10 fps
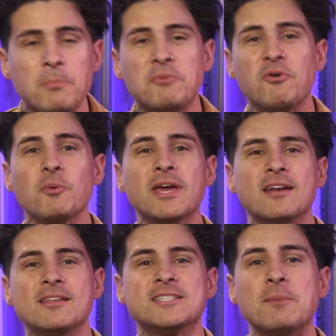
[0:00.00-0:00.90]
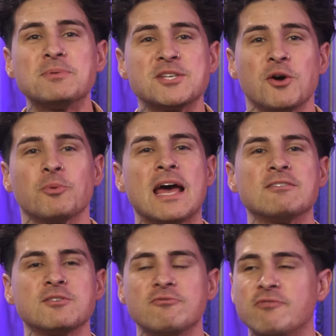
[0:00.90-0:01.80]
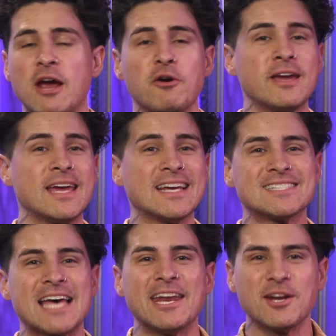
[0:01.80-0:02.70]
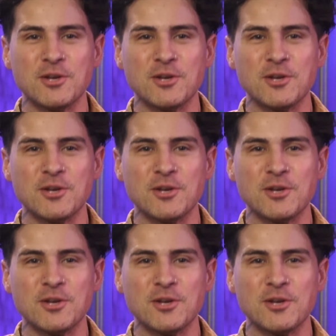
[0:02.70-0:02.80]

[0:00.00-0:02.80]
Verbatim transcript: But before we get into this episode, we have some very exciting